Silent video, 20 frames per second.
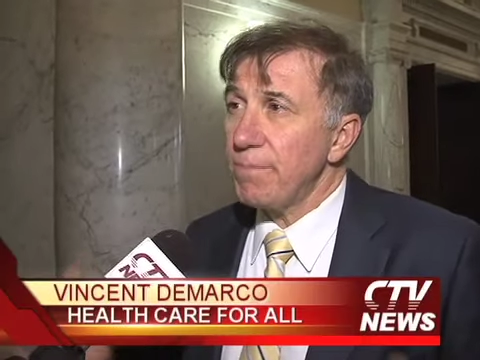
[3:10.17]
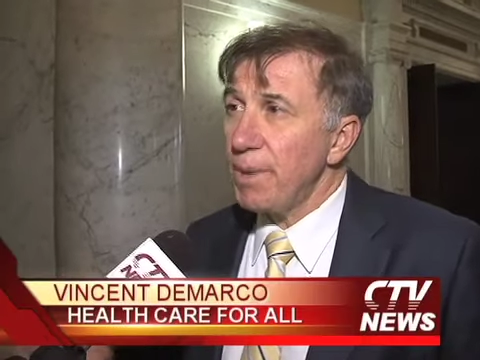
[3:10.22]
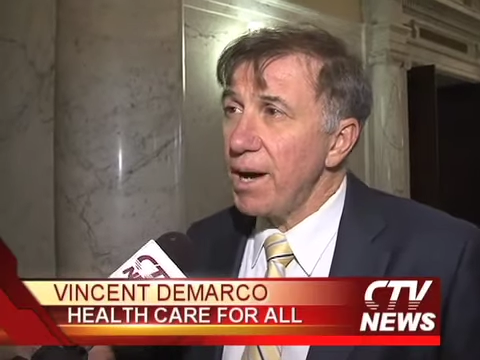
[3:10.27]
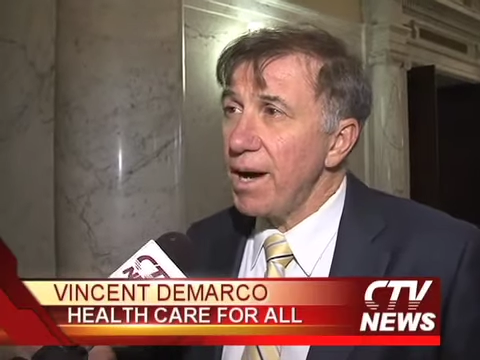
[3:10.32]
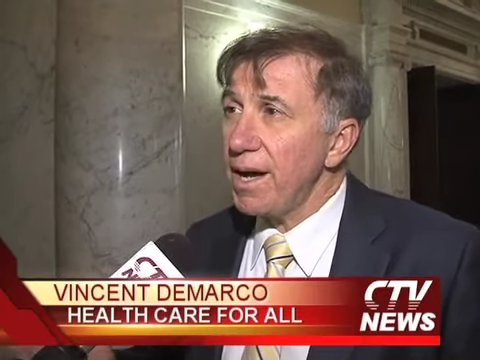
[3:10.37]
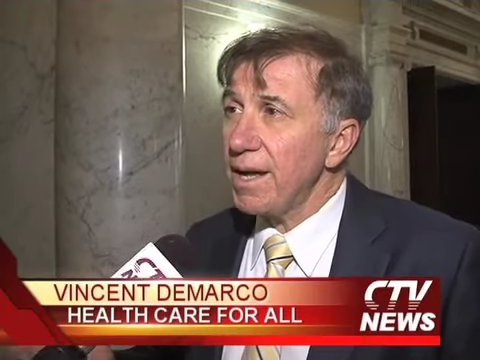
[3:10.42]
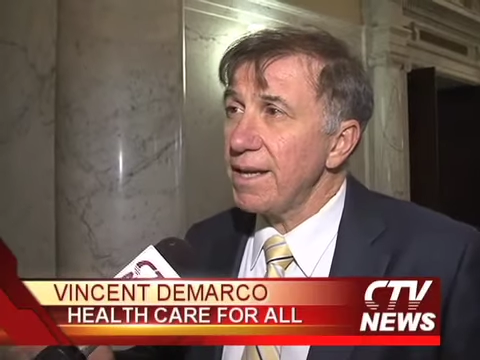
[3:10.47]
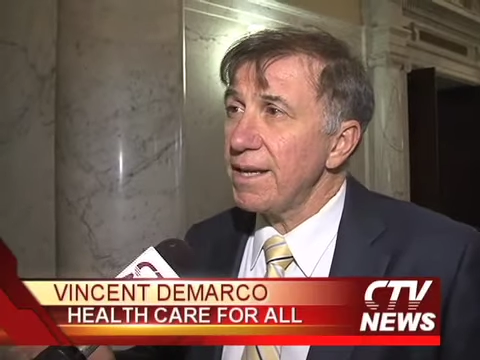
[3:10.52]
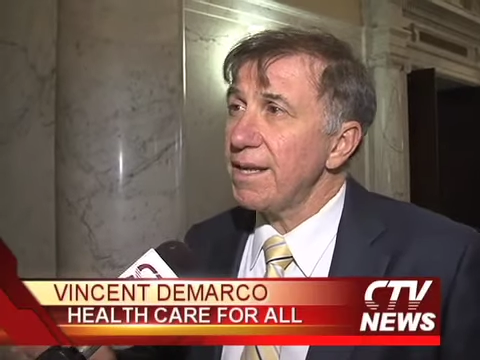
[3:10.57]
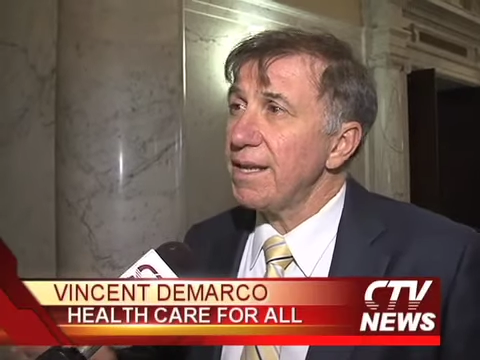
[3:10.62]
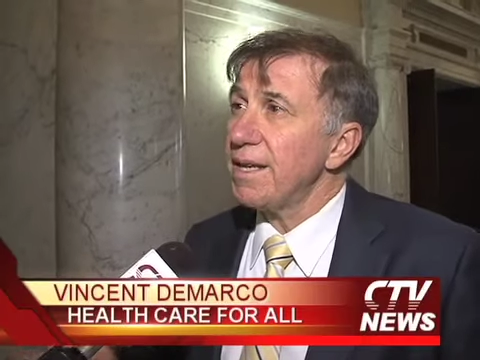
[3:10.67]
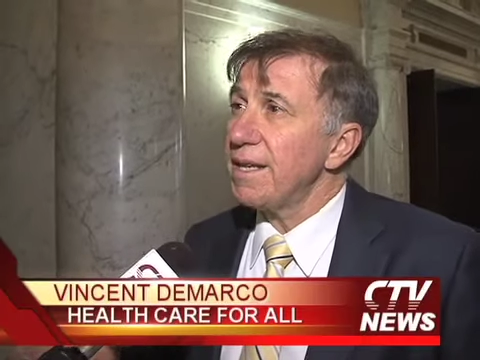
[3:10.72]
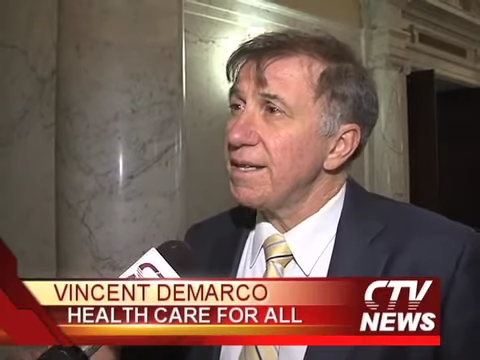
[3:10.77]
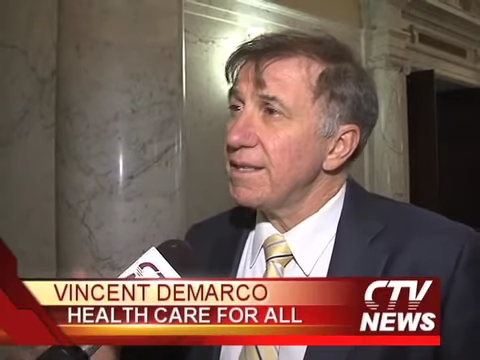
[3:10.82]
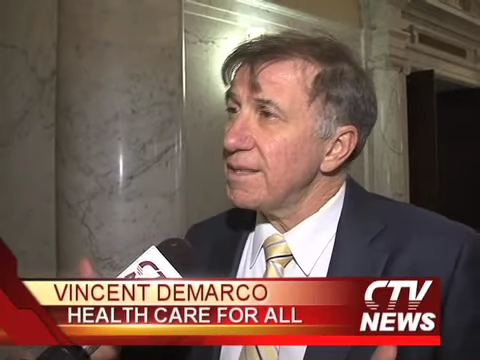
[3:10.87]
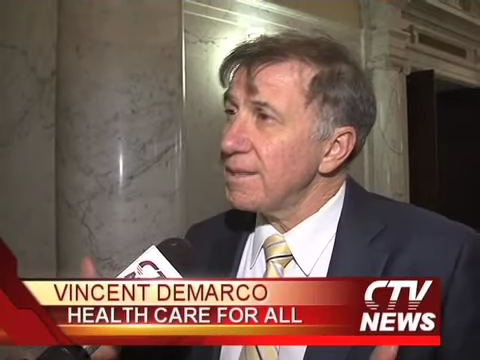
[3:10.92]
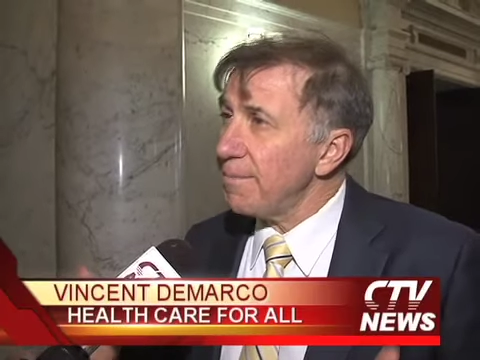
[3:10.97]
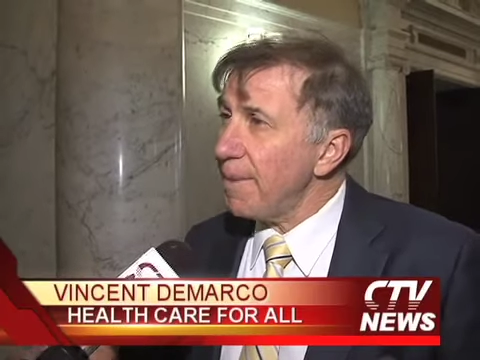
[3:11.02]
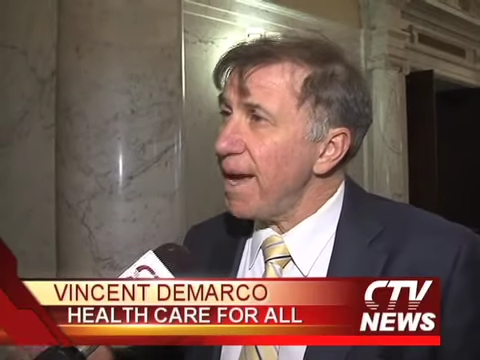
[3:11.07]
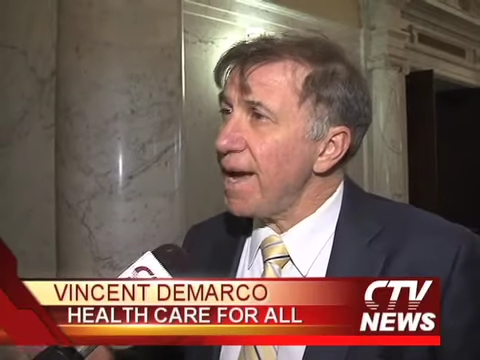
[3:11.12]

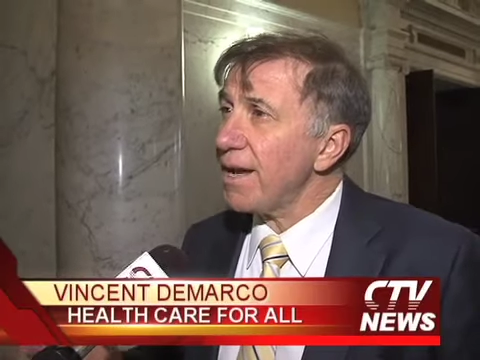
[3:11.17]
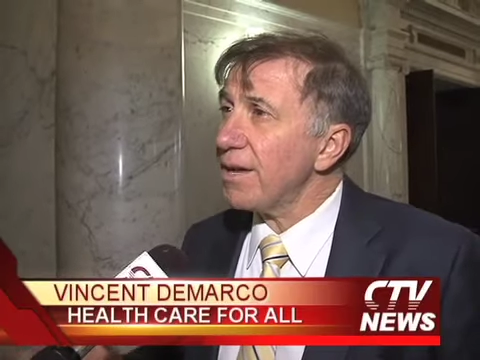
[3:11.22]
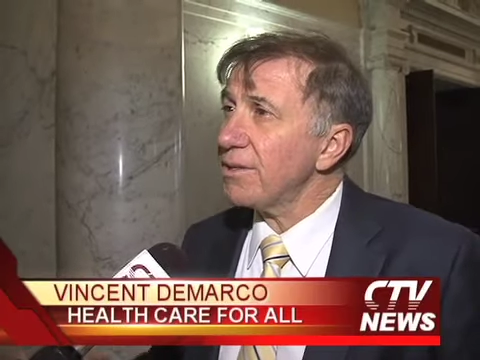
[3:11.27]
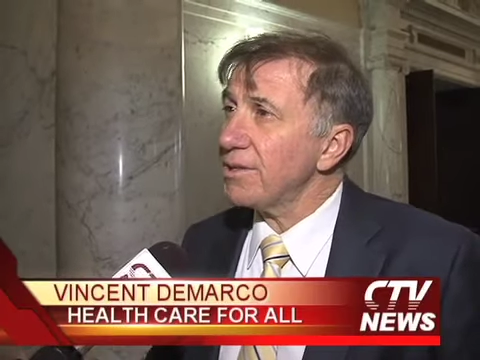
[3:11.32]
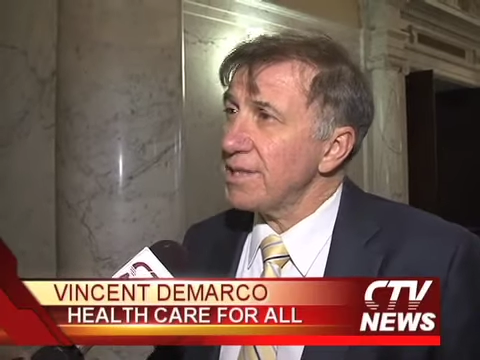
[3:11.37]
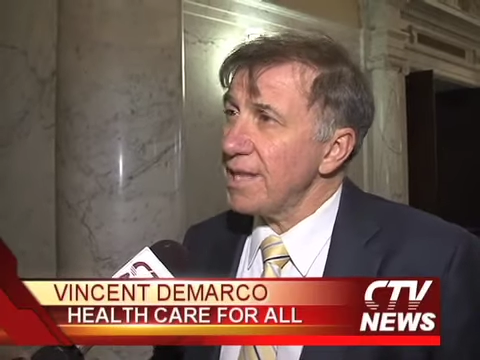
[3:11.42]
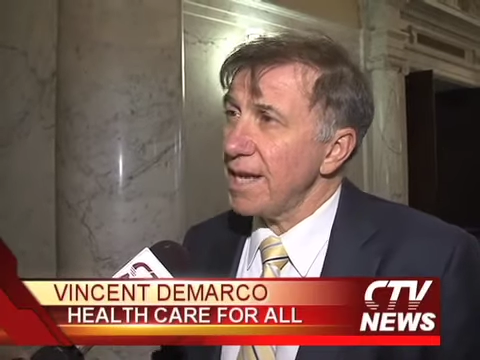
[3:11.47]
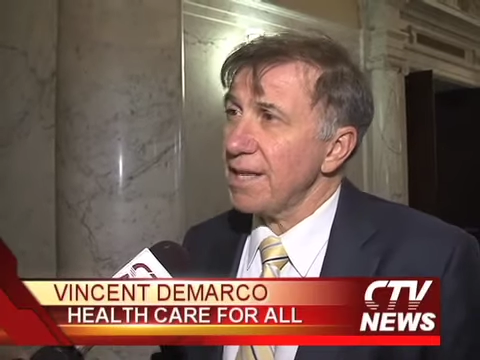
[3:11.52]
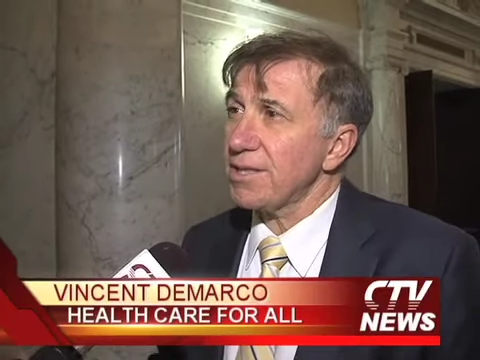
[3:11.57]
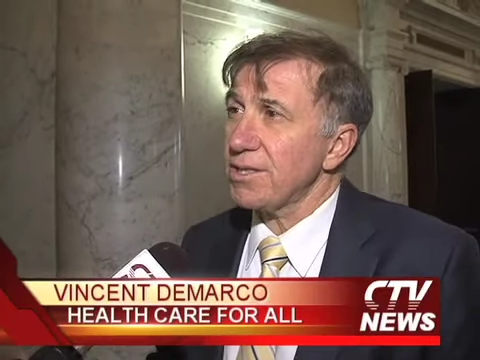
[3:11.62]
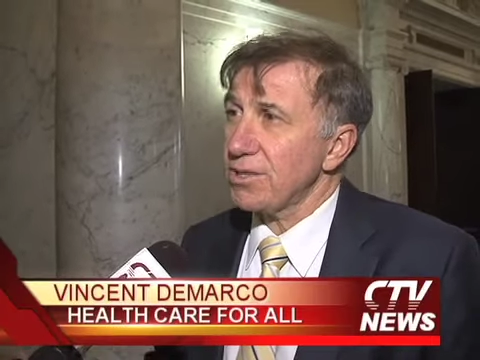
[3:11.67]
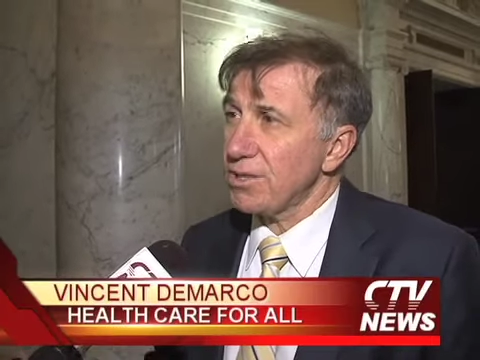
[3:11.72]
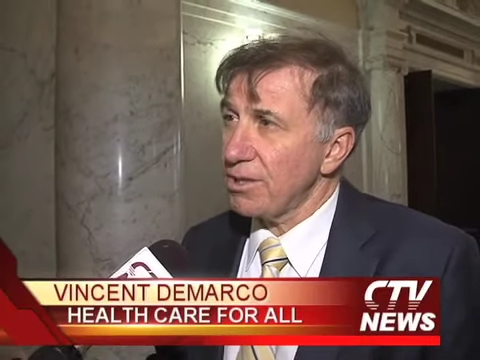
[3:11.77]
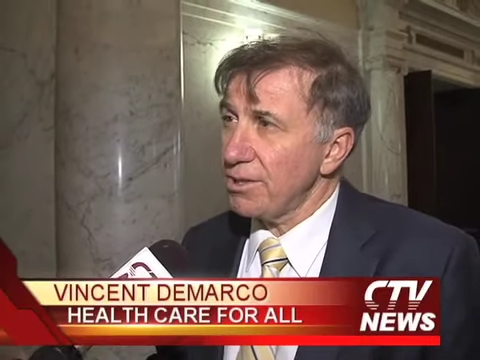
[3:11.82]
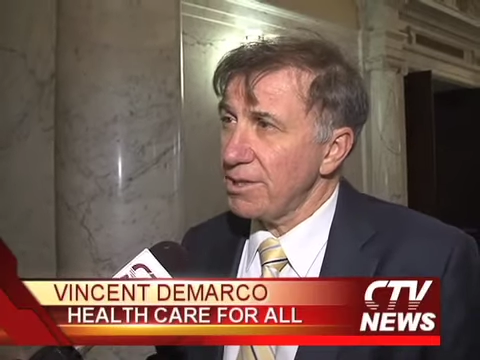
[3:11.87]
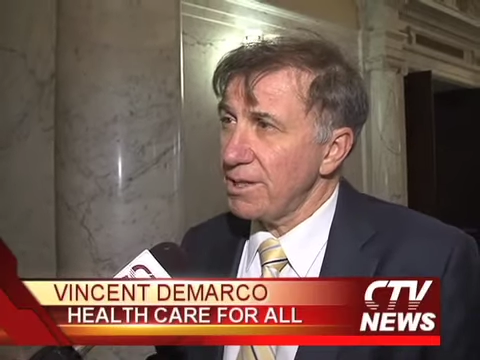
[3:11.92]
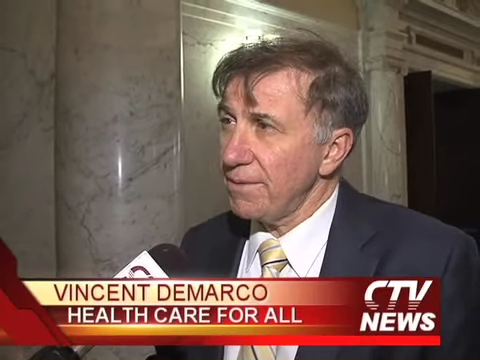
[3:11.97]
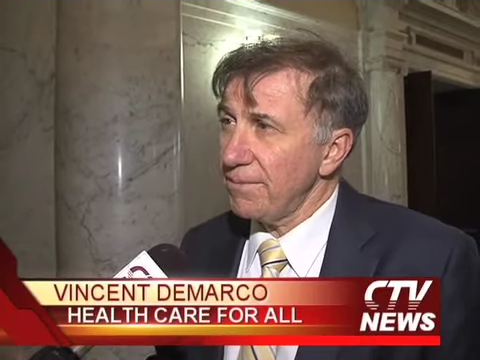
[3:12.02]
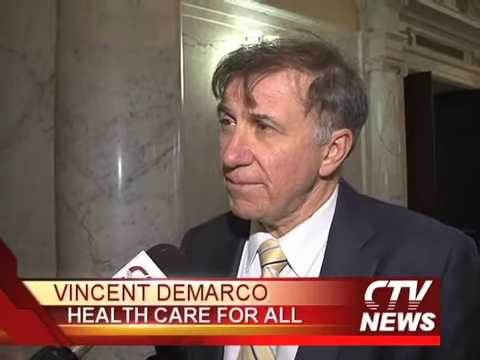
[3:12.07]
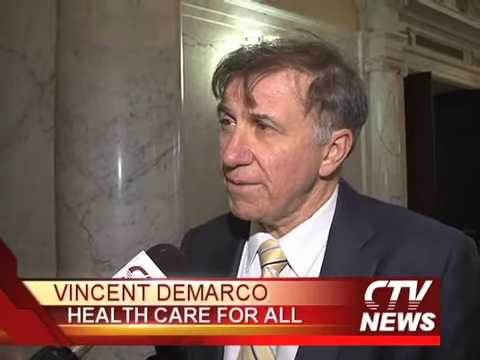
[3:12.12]
but tobacco taxes are
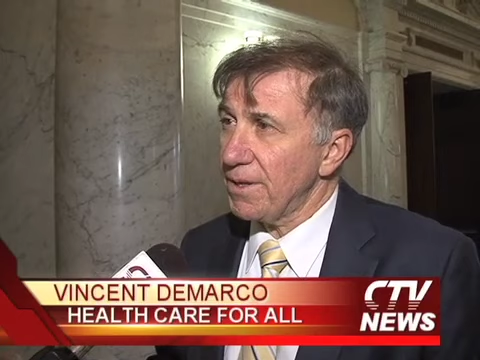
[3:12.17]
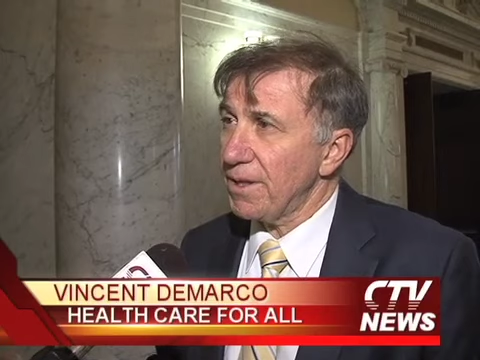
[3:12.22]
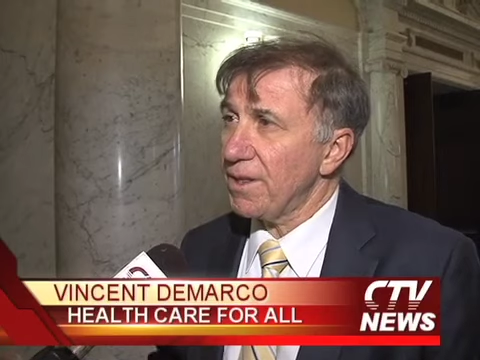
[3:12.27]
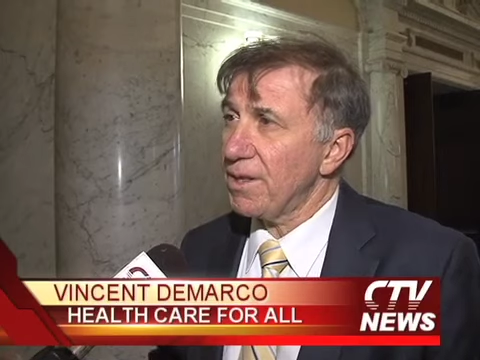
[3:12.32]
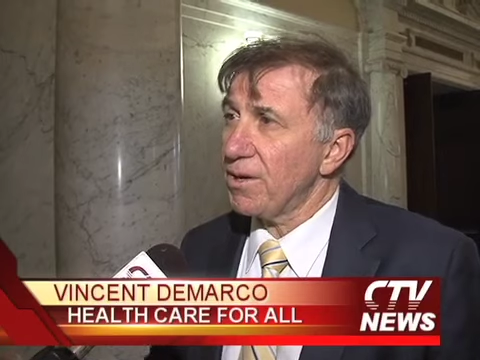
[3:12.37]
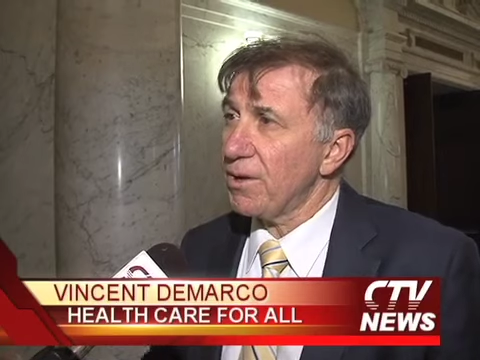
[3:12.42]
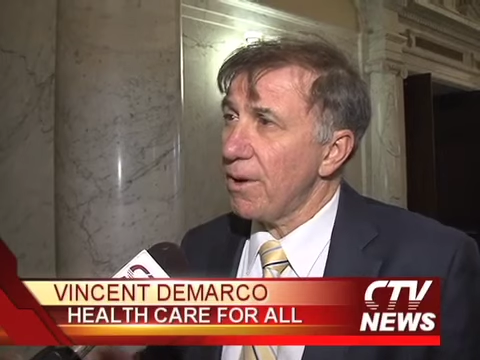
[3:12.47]
different.